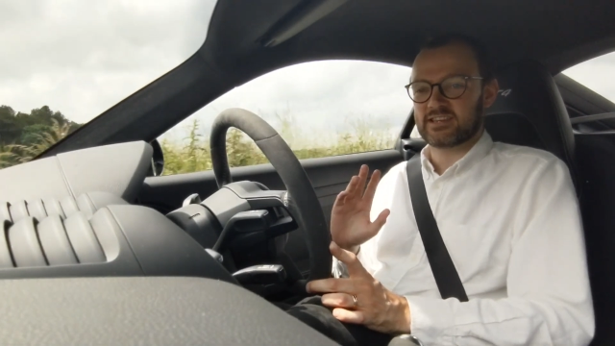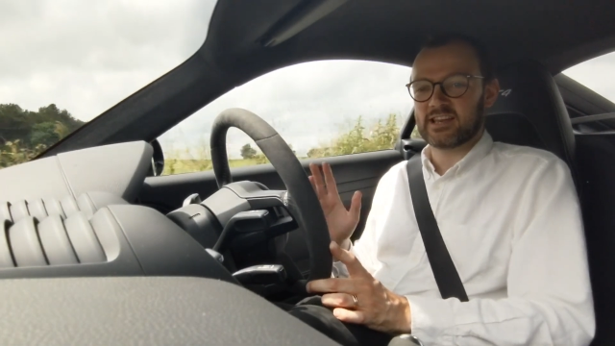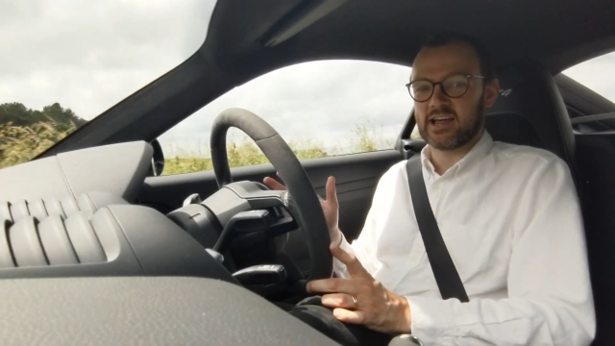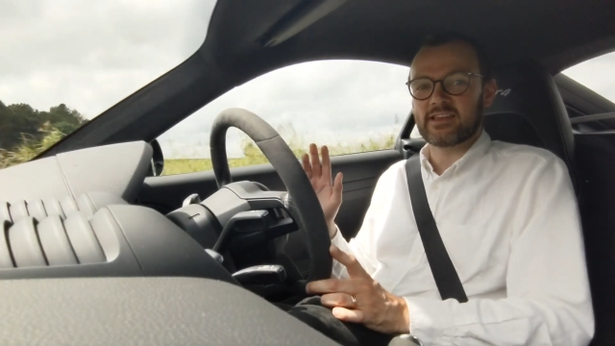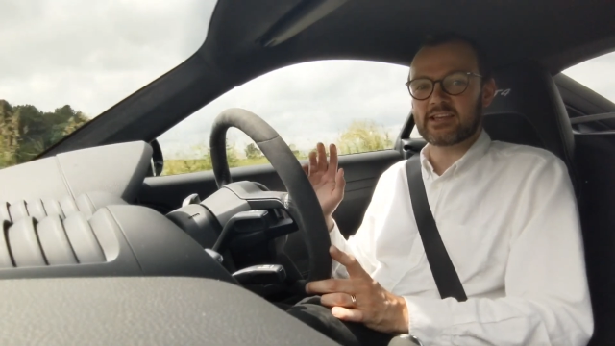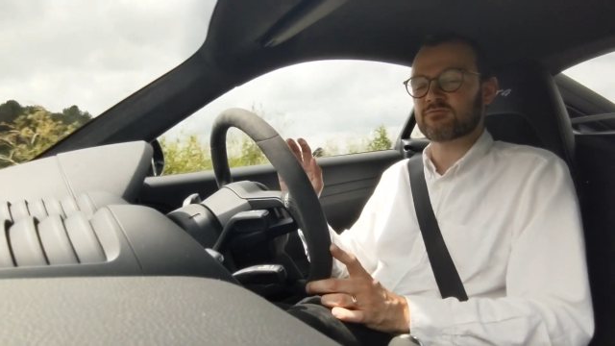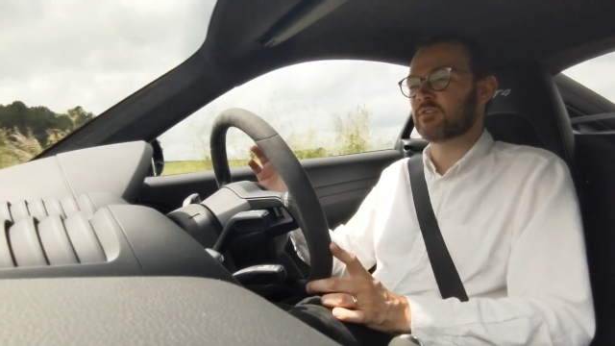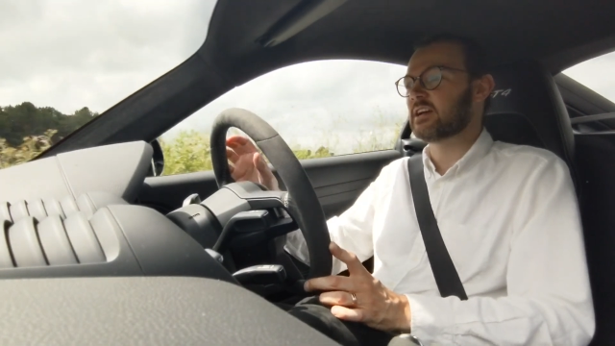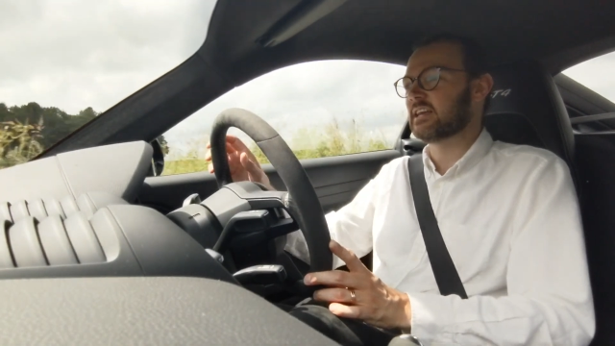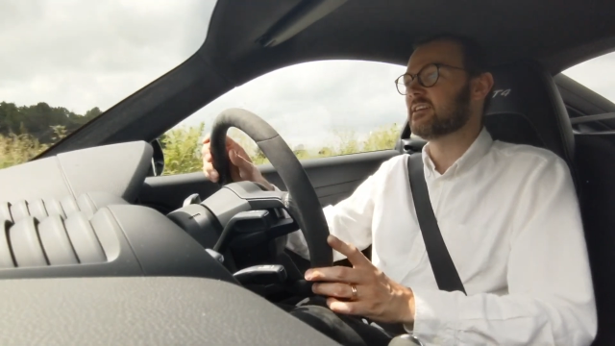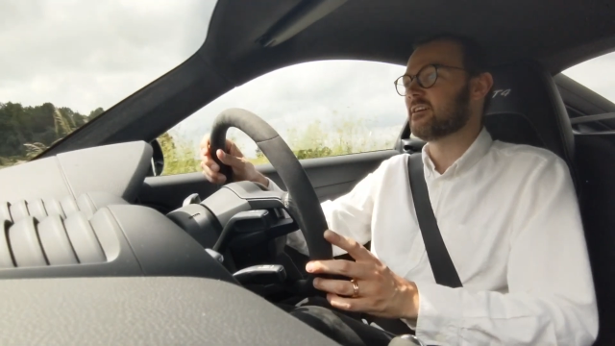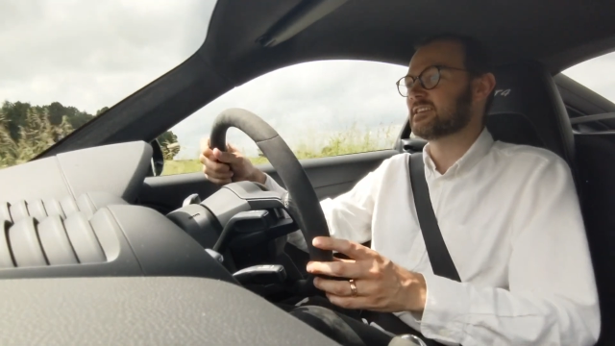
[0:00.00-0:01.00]
you know that's
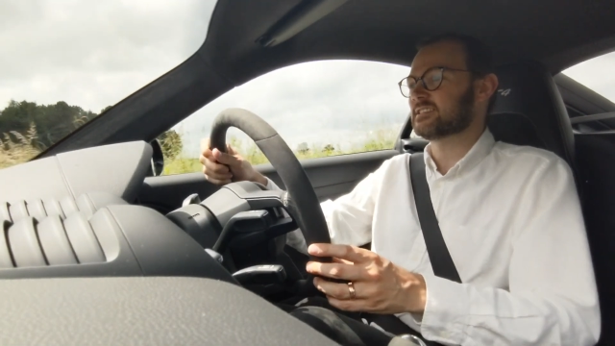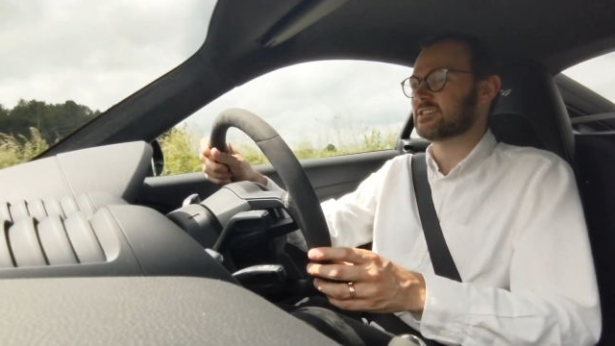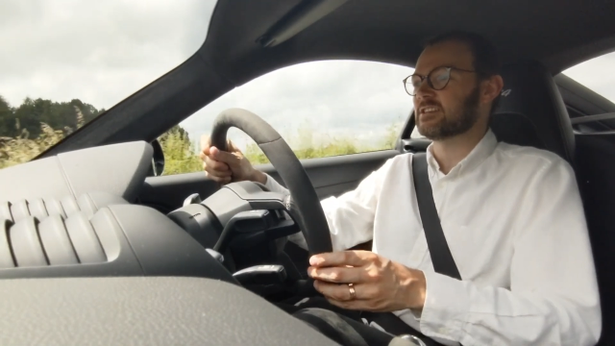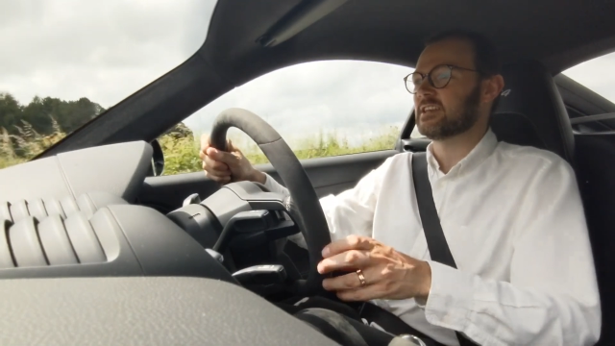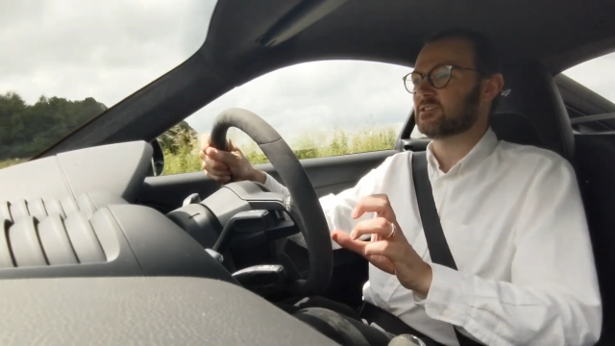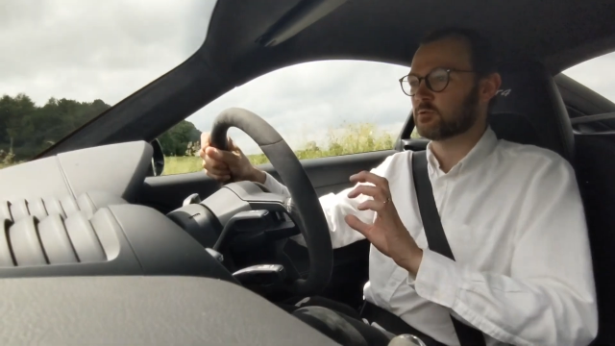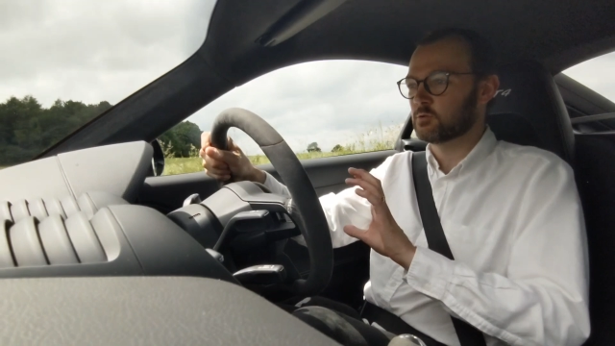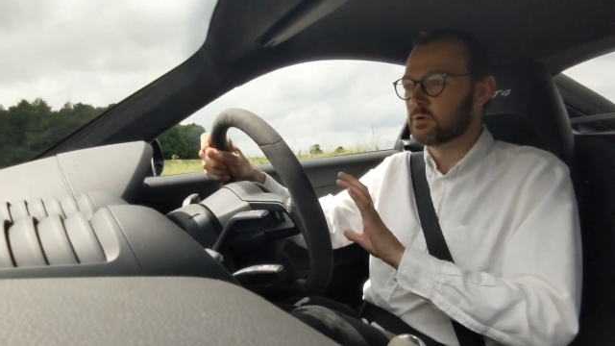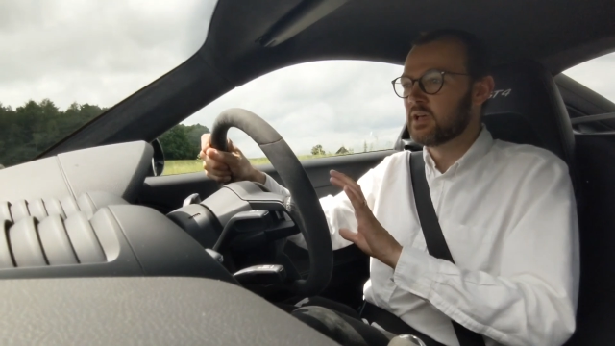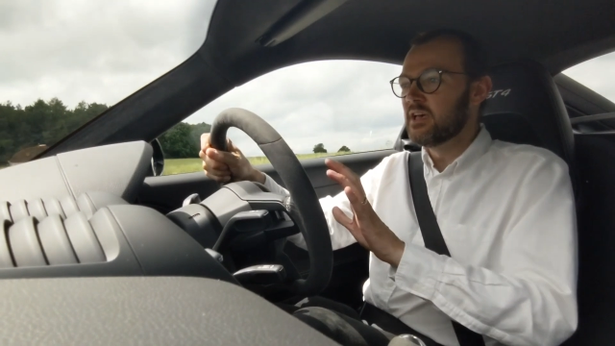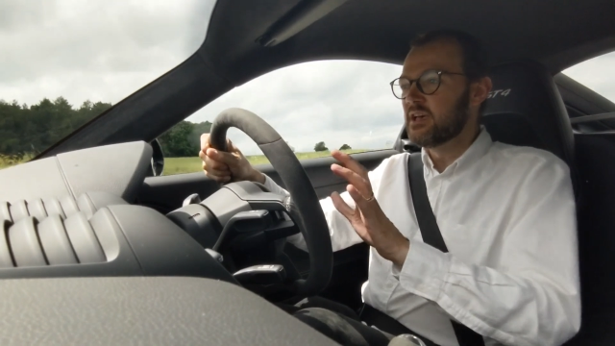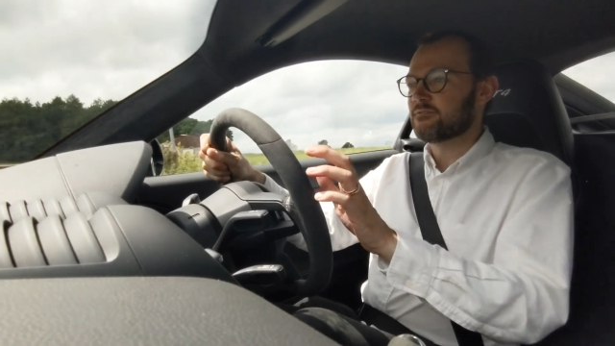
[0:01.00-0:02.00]
really nice. Actually, it's all
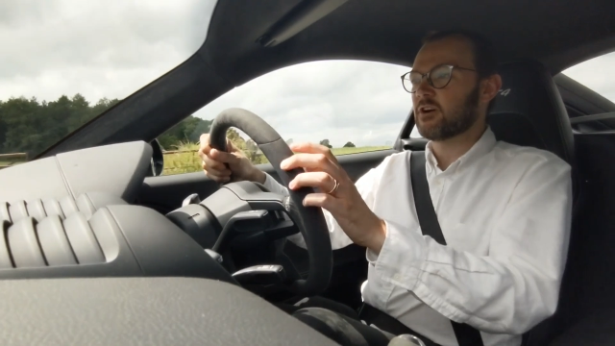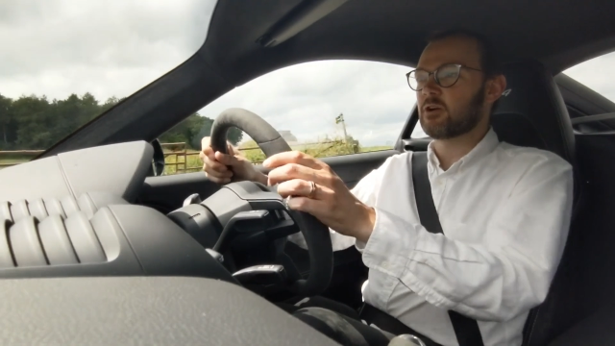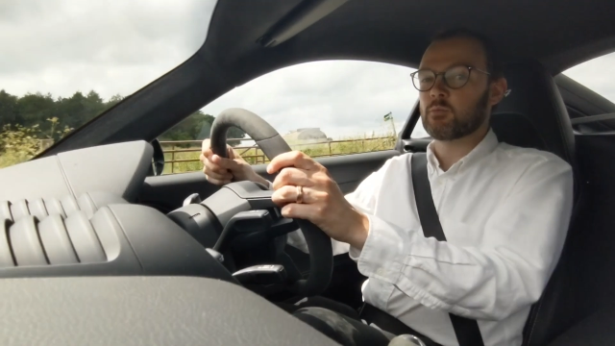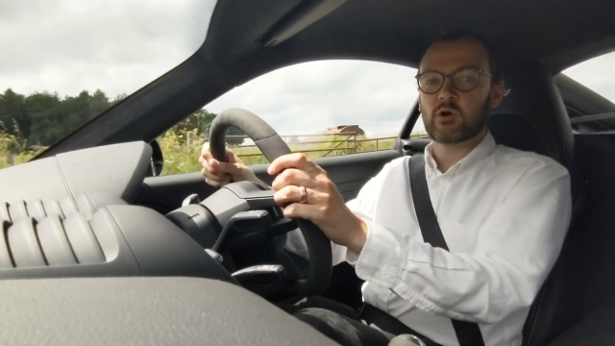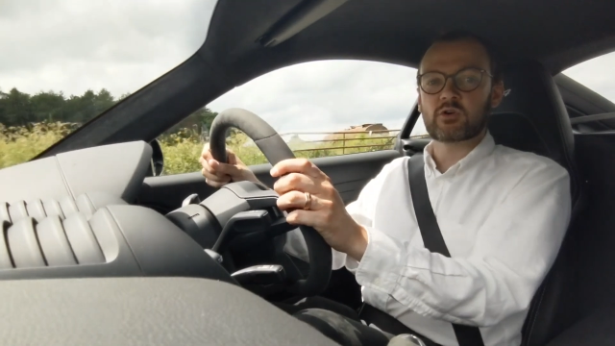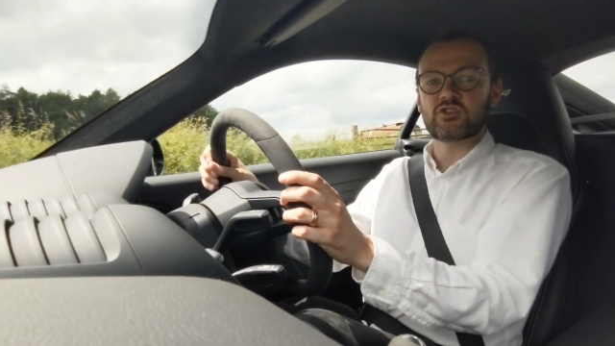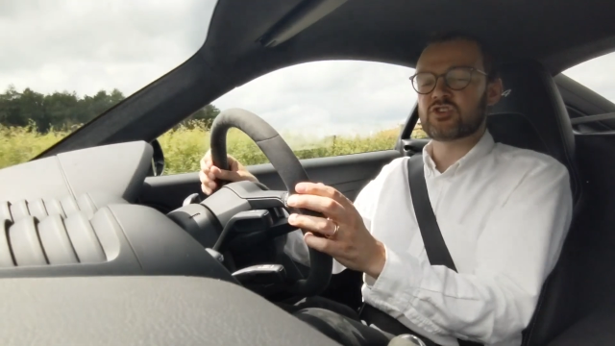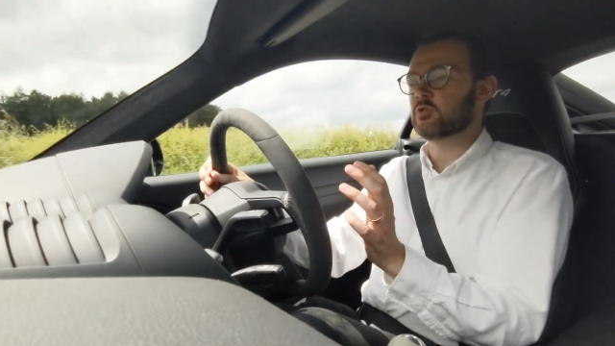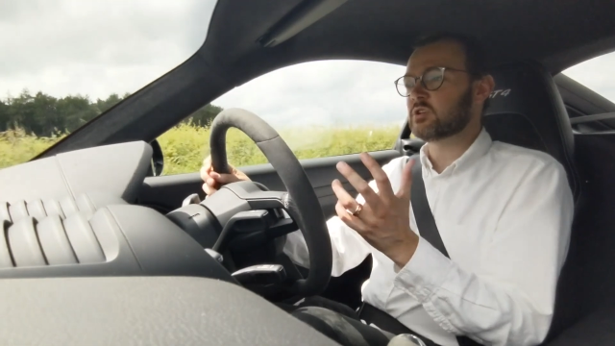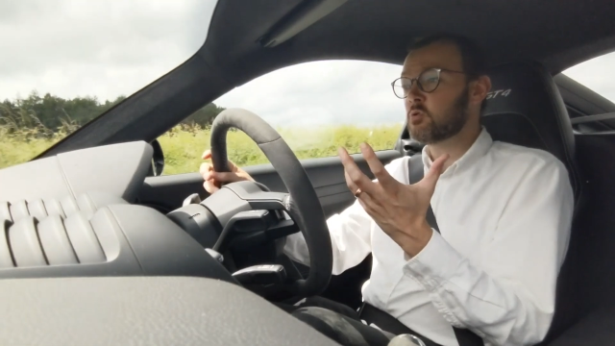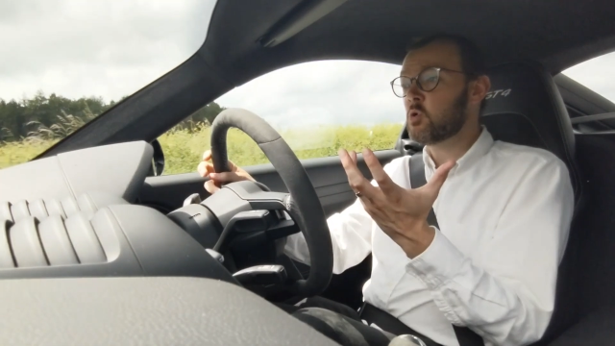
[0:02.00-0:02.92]
very well controlled.